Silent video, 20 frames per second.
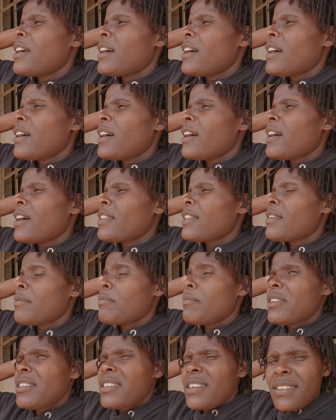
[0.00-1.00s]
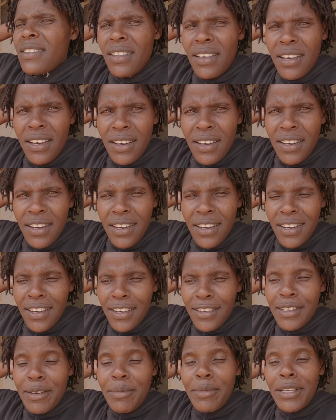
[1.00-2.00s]
the beaches there.
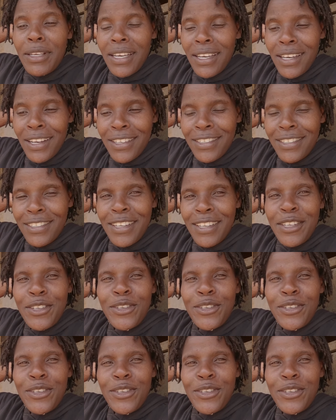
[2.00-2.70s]
Something else,